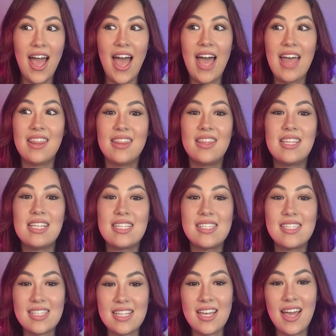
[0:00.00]
And to
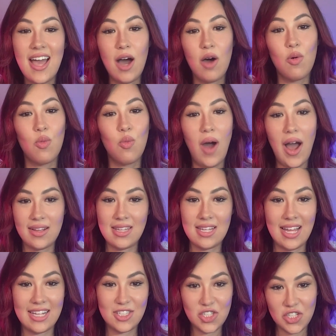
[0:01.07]
see how widely
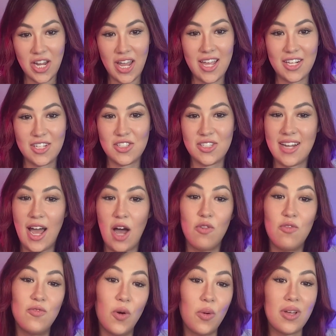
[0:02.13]
that's changed and how
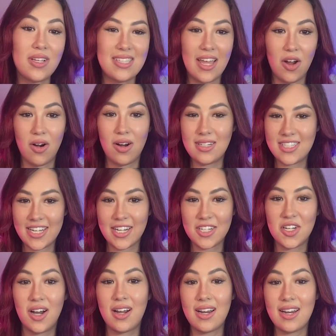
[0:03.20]
focused they are on
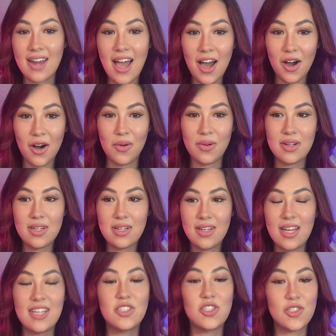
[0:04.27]
TikTok now,
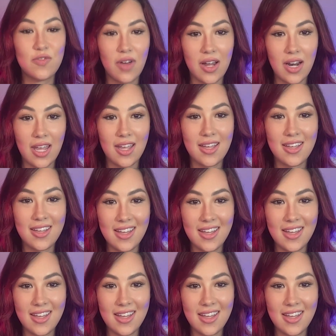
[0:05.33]
it's just funny.